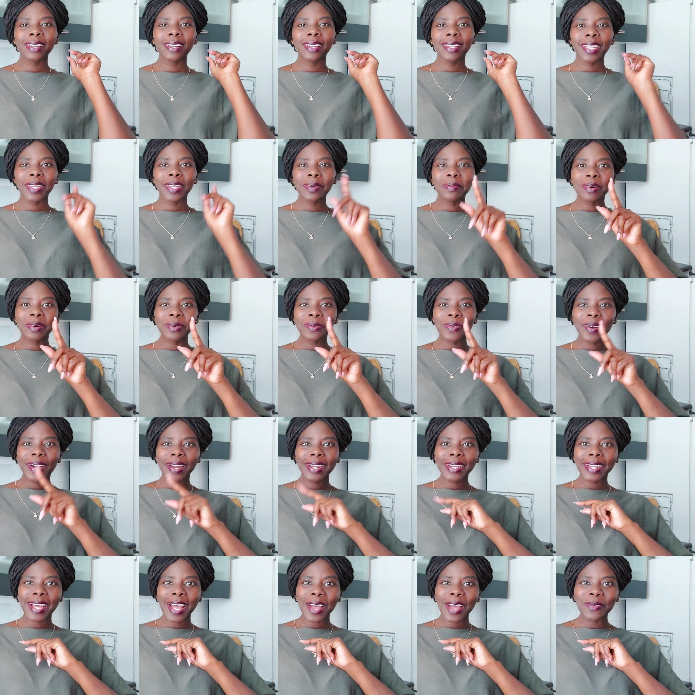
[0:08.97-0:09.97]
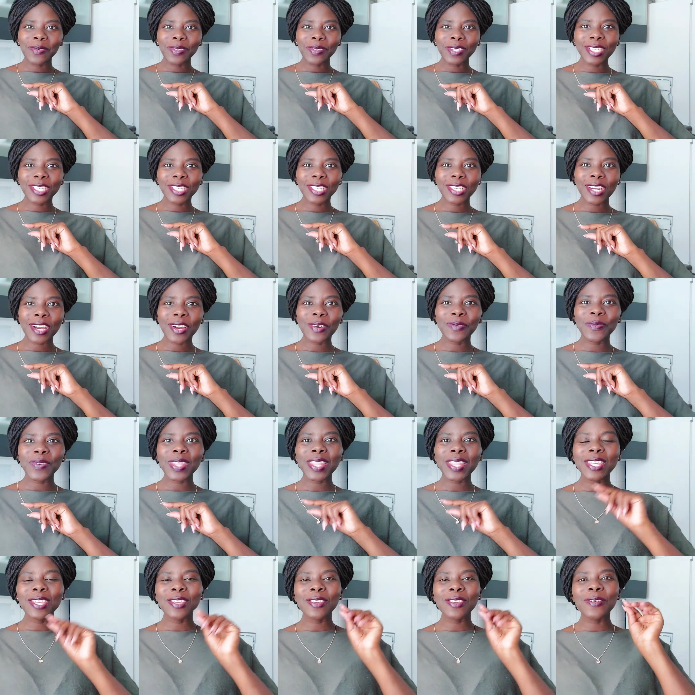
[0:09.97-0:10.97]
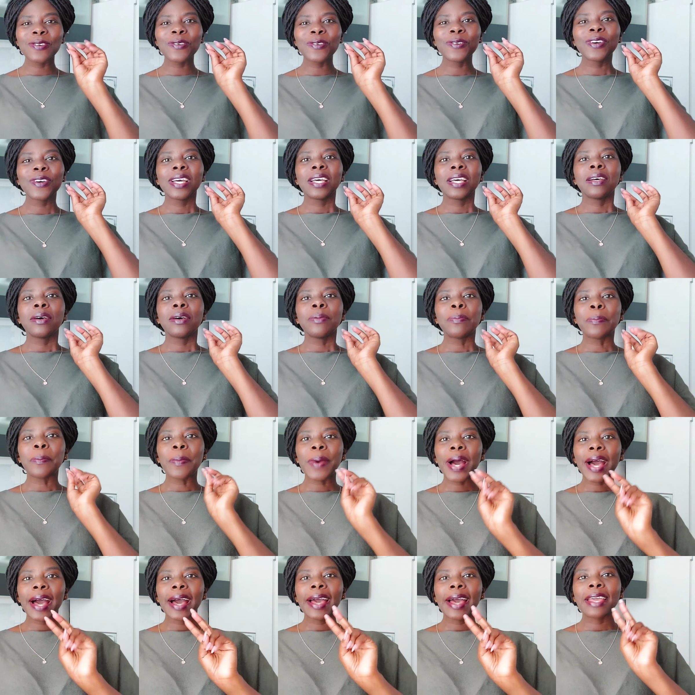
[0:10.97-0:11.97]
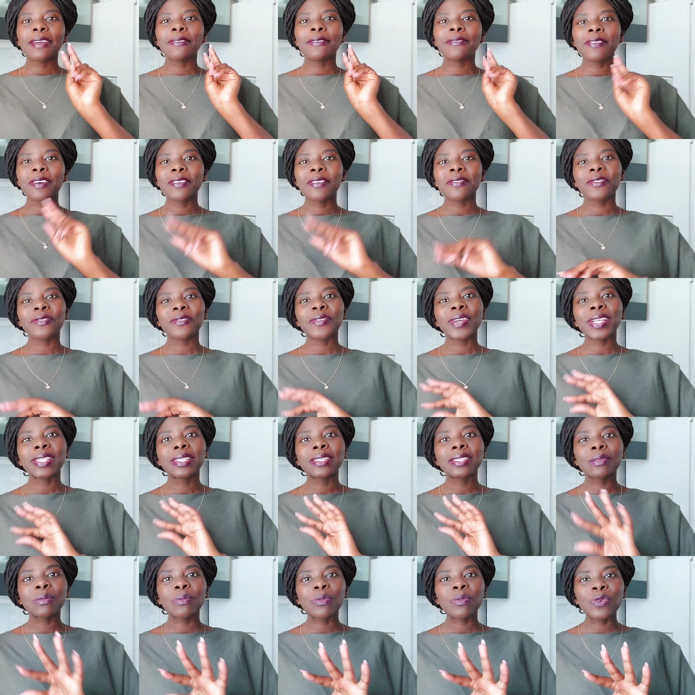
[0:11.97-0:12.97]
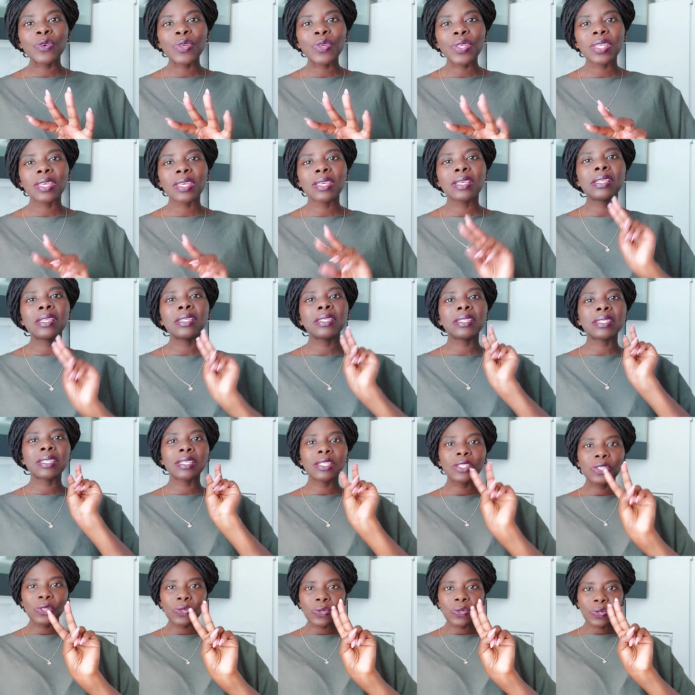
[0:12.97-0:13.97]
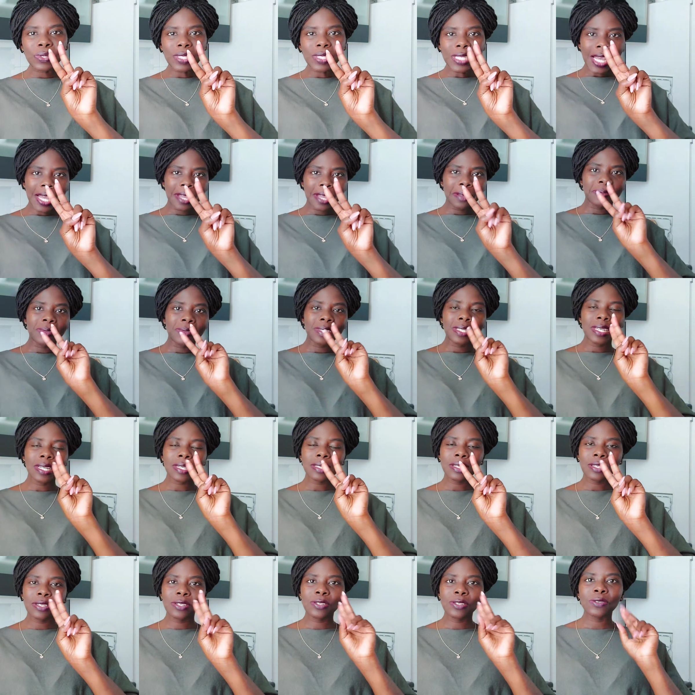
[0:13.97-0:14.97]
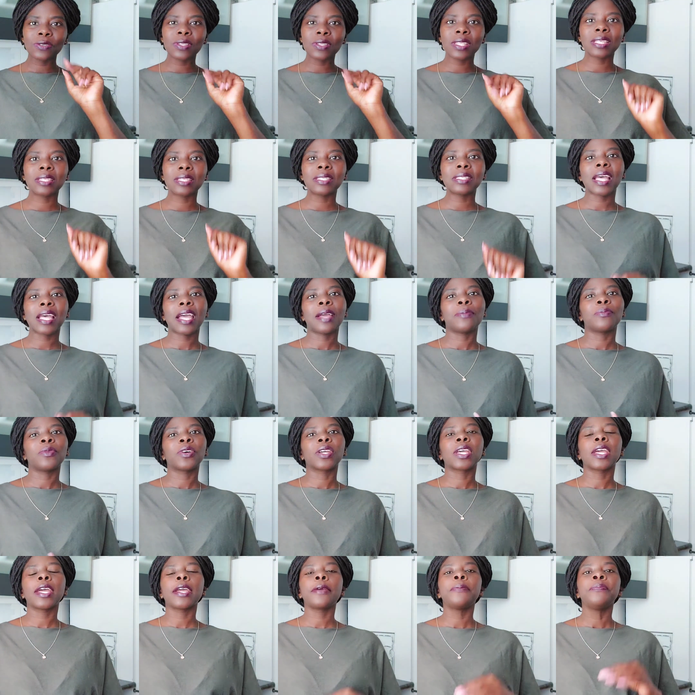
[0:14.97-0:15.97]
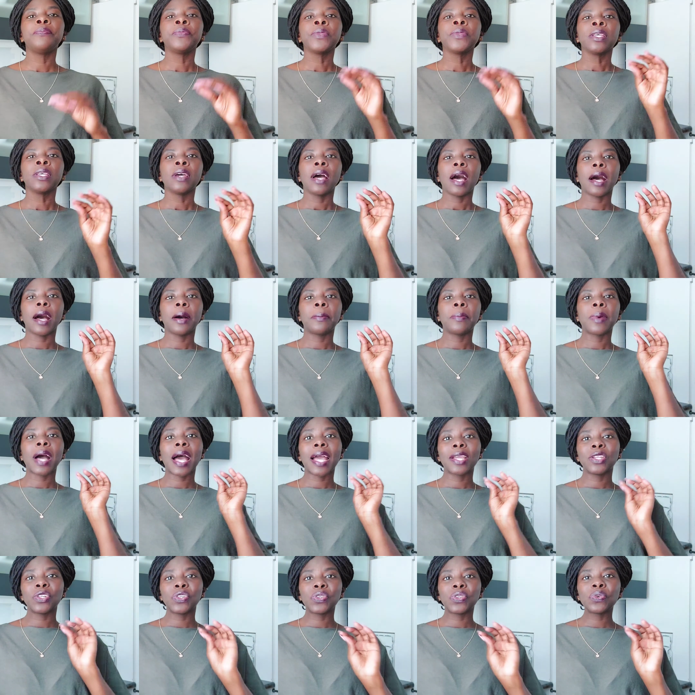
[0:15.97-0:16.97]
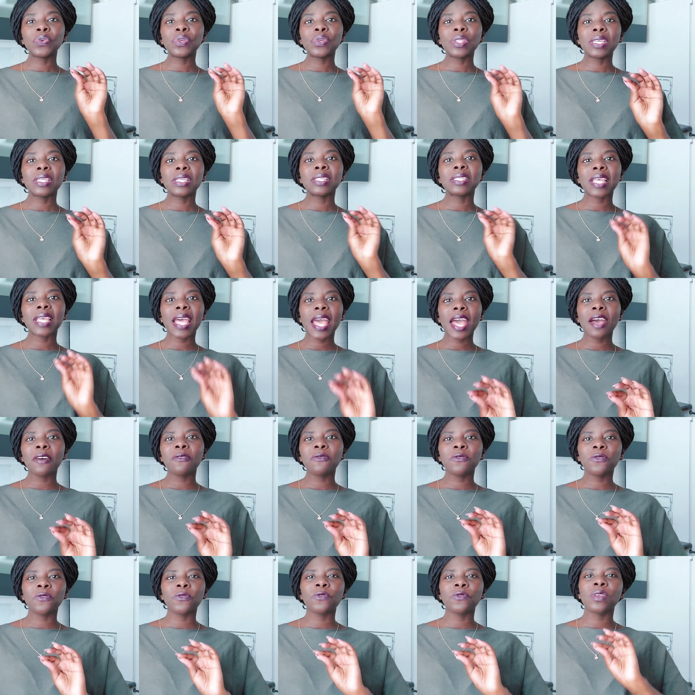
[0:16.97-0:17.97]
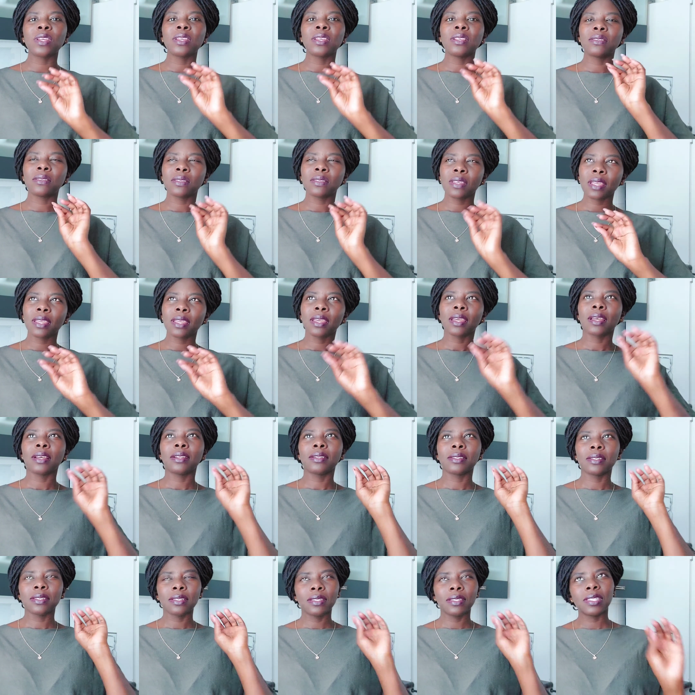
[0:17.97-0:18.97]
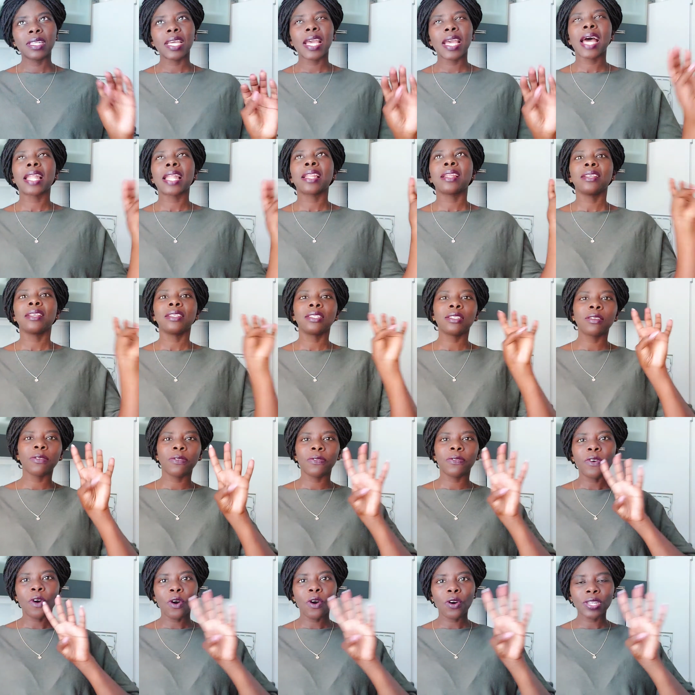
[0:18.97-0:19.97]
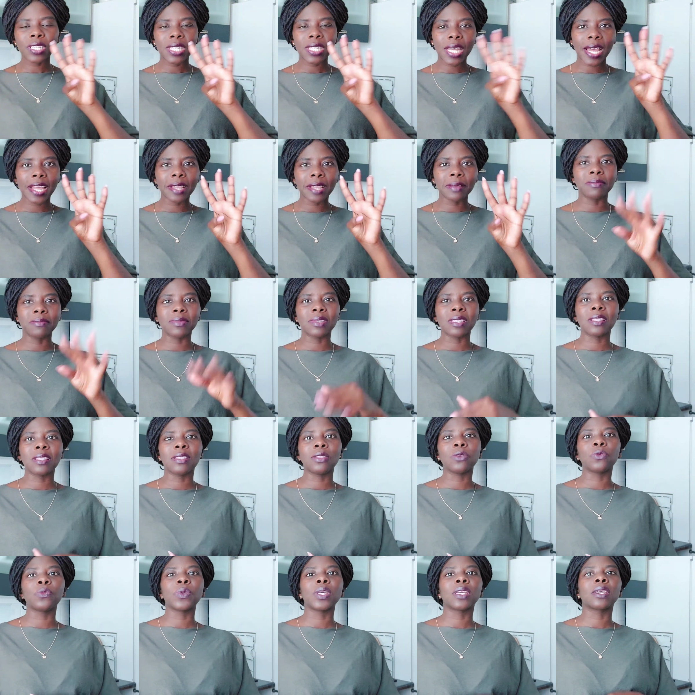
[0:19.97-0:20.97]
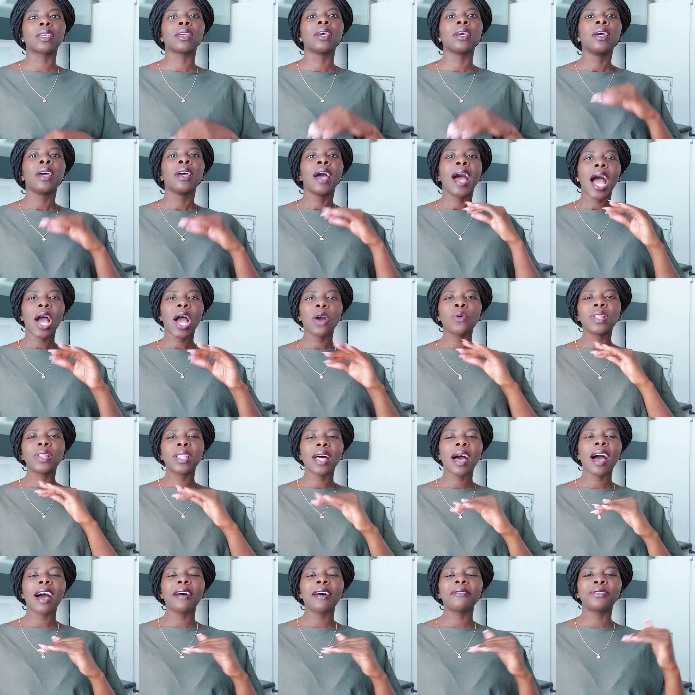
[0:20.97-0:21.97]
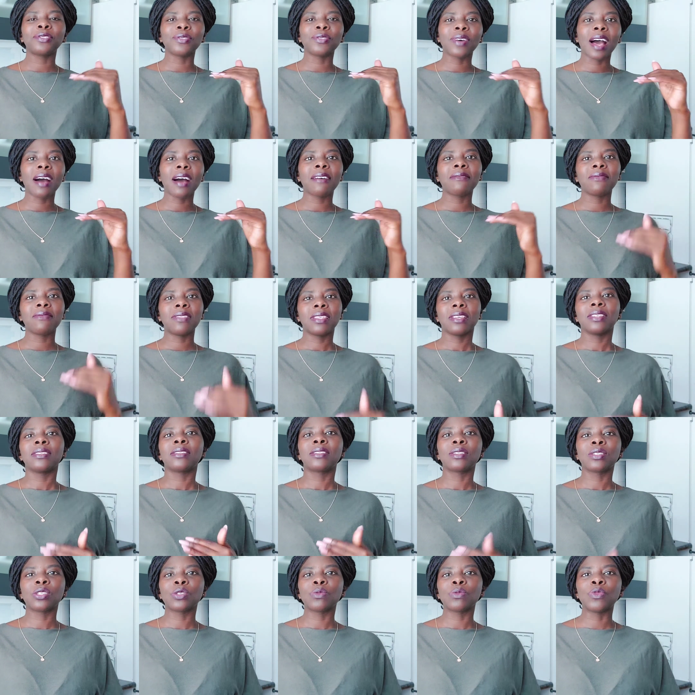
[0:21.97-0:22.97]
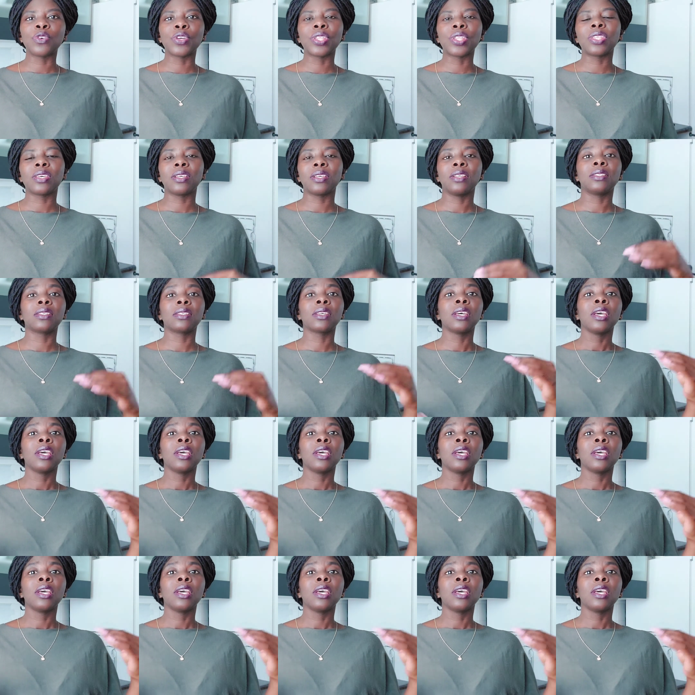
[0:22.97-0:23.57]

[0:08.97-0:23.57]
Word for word: number one, I will share with you my favorite smoothies, two types, just two this time, okay? Um, I do this every second day, at least four times in the week. I will have to have these smoothies.